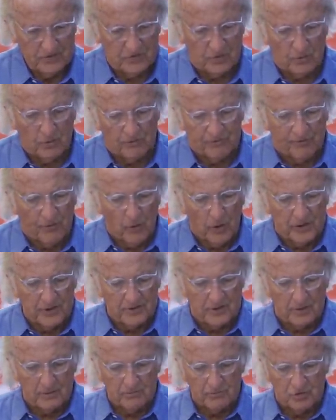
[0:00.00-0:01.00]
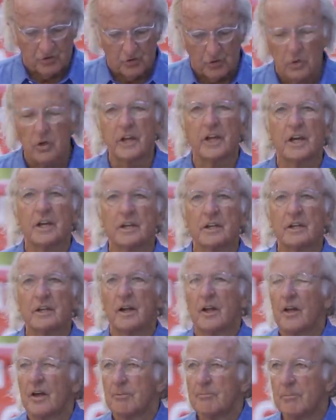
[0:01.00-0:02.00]
To avoid them,
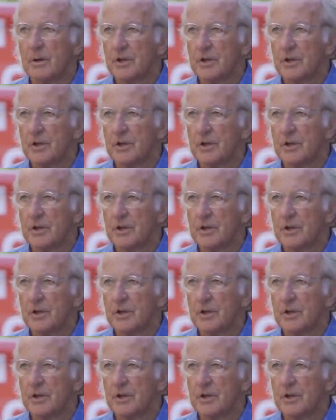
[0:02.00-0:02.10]
Julian